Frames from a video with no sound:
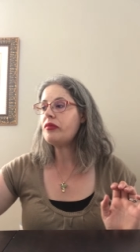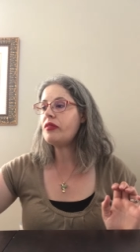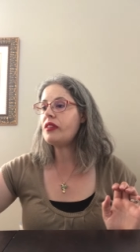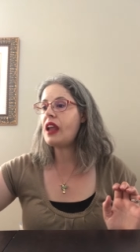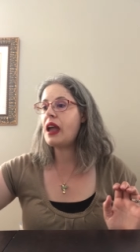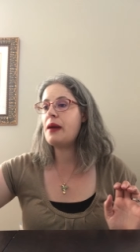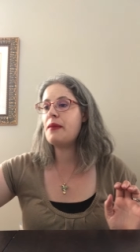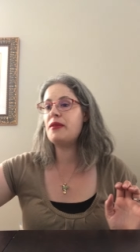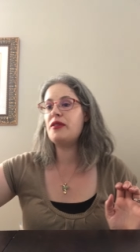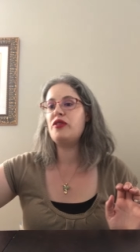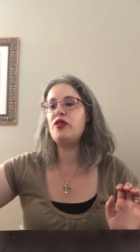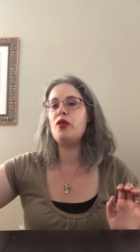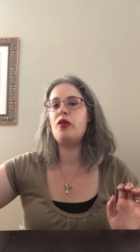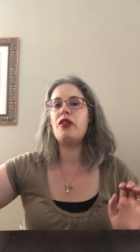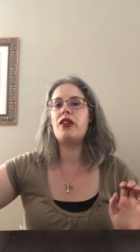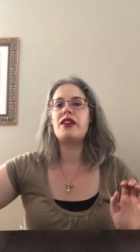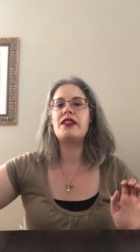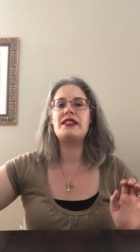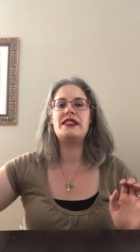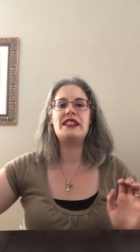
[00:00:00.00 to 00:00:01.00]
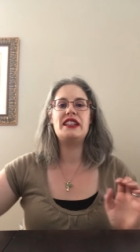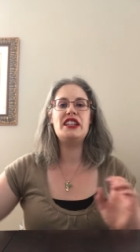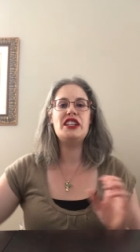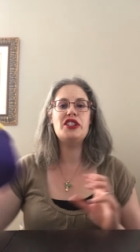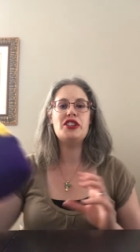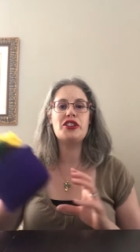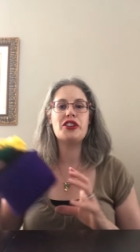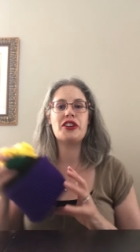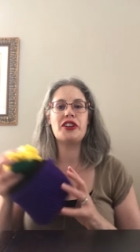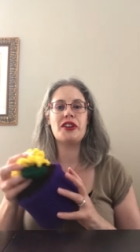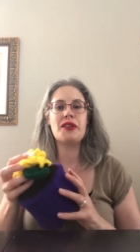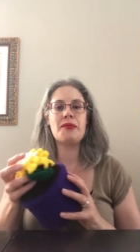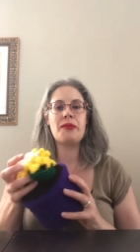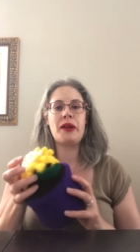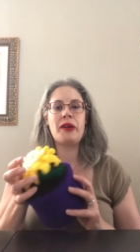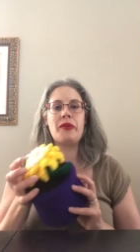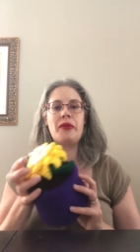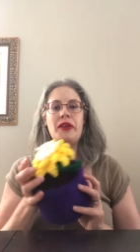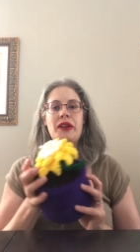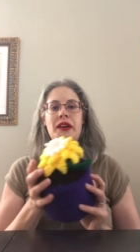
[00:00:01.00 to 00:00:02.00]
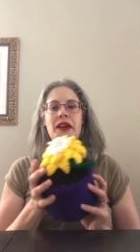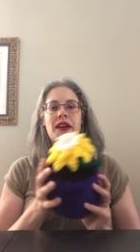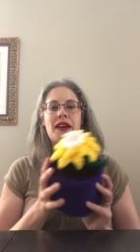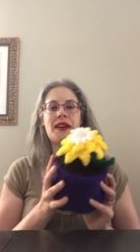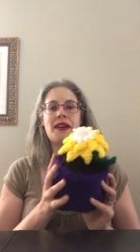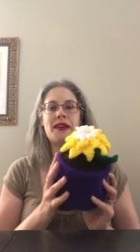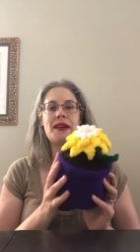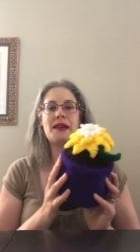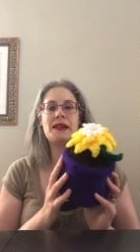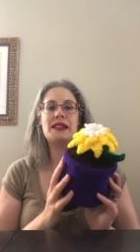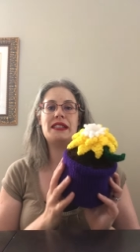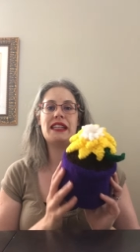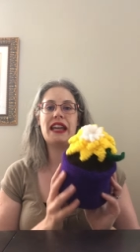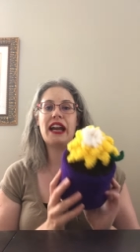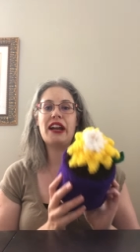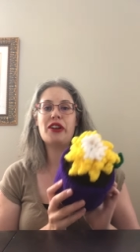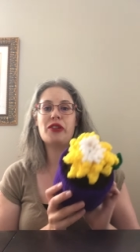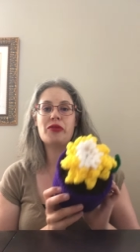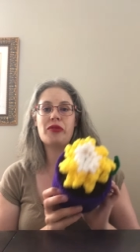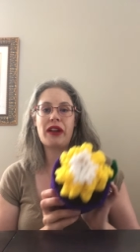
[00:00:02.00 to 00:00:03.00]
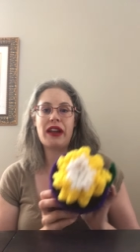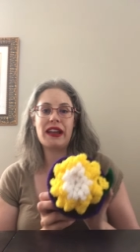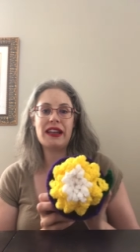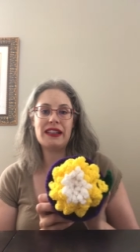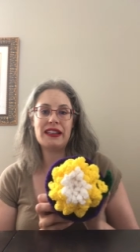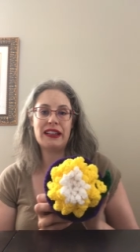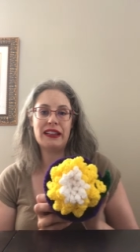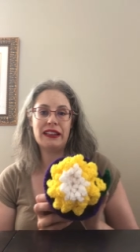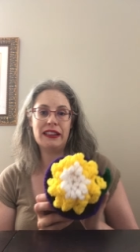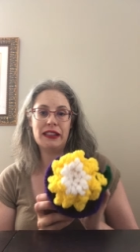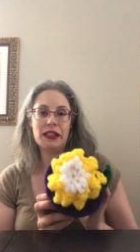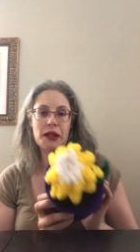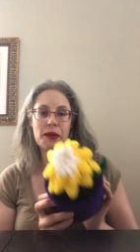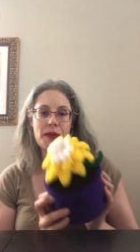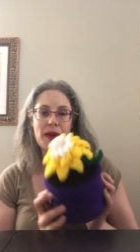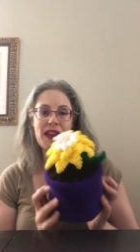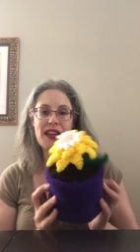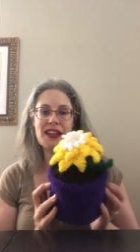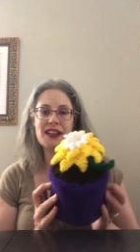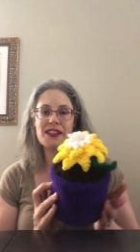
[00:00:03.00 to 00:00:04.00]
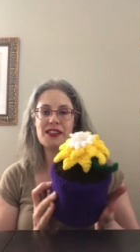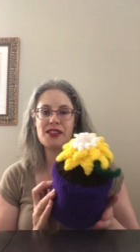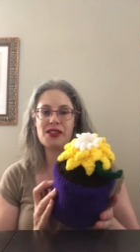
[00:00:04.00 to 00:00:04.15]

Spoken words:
If you are a teacher, you might want to decorate a little bit.